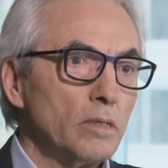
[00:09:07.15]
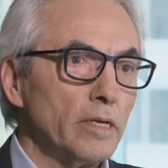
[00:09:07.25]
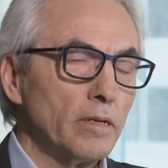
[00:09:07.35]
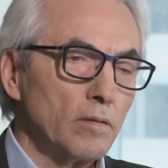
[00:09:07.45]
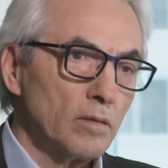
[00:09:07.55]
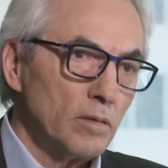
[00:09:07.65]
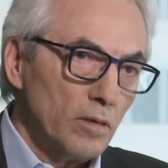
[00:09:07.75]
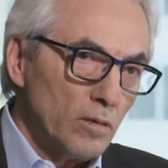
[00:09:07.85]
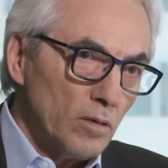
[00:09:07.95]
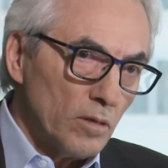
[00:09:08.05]
And
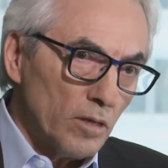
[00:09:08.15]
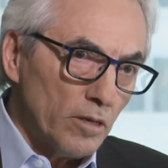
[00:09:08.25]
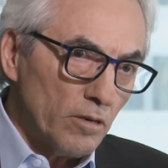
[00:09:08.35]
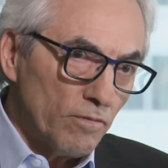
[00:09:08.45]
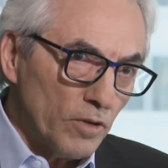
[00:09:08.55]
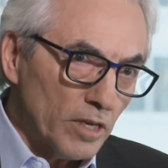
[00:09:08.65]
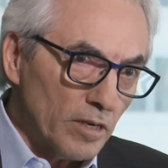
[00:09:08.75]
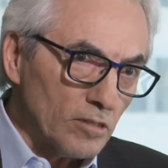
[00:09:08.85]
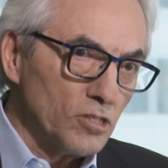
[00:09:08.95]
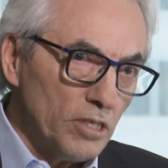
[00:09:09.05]
and if we
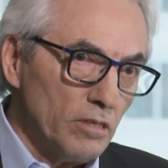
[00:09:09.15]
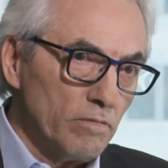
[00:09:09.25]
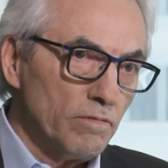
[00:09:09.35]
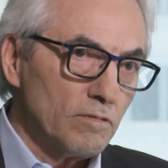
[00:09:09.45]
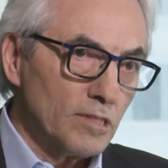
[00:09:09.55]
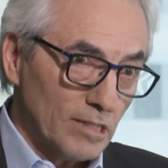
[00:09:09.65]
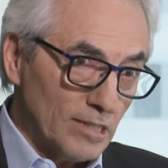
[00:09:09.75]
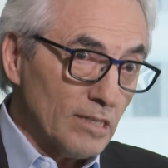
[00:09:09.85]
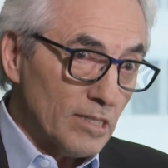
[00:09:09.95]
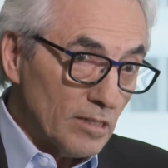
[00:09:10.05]
can achieve
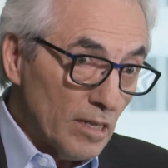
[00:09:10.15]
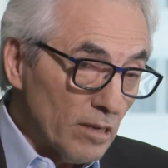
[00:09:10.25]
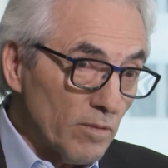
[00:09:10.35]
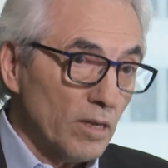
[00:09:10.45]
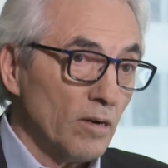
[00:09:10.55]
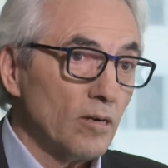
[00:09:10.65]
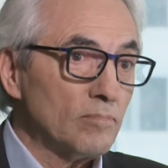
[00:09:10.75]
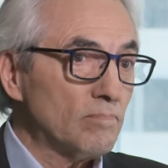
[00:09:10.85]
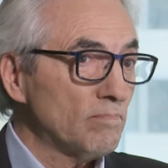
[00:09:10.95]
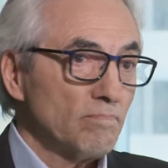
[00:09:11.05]
success in that regard,
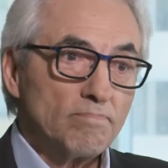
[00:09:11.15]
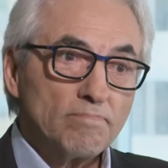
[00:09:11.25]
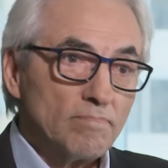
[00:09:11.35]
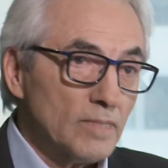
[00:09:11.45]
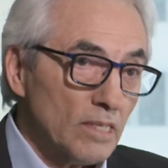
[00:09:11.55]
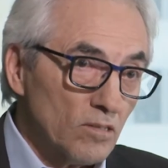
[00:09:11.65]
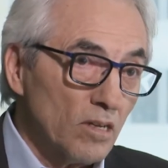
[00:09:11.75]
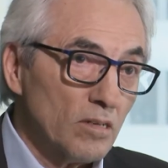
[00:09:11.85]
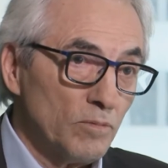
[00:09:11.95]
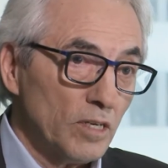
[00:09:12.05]

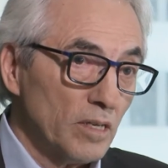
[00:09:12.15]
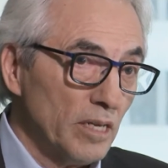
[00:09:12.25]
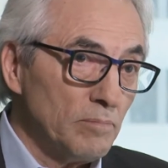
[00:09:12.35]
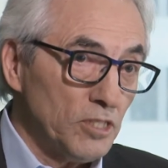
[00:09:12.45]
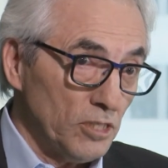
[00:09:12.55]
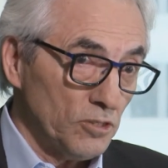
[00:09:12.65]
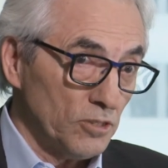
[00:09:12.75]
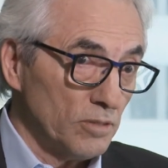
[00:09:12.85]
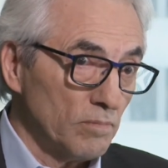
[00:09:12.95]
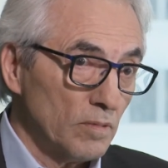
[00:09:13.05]
talk about a game
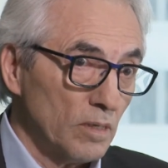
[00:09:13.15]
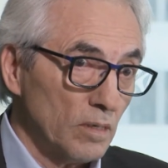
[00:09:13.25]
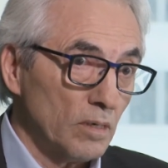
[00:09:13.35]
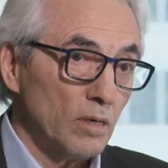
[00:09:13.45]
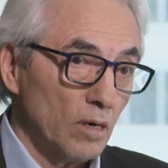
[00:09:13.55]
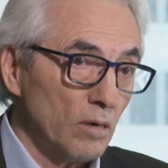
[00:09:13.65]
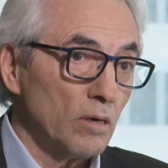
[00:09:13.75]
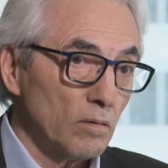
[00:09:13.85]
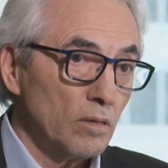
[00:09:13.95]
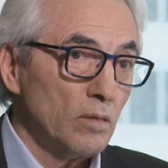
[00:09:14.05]
changer our,
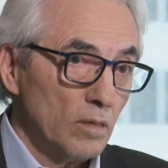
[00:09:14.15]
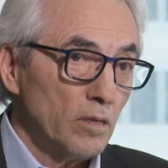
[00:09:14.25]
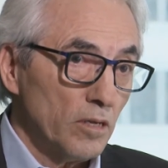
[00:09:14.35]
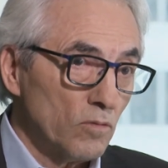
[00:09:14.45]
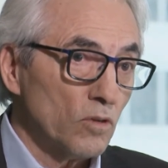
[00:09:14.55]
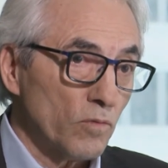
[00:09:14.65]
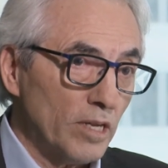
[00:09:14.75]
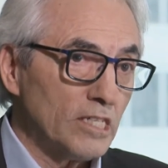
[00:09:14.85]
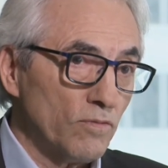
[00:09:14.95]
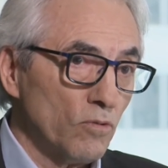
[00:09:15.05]
our, it would
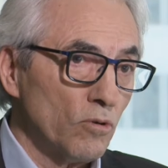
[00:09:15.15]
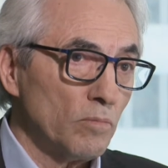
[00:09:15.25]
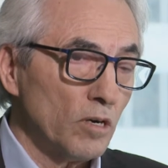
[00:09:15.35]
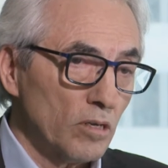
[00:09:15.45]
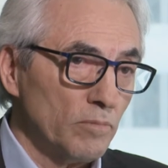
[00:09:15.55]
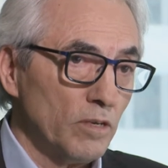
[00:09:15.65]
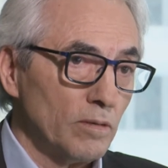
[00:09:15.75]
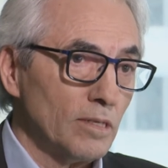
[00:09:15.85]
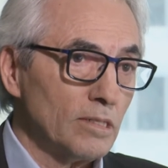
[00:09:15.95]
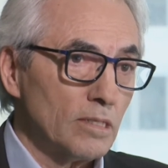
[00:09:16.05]
transform our
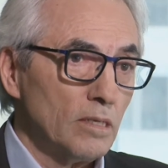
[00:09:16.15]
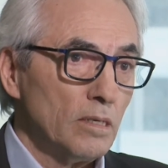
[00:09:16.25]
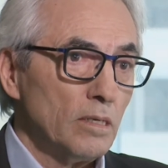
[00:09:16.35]
communities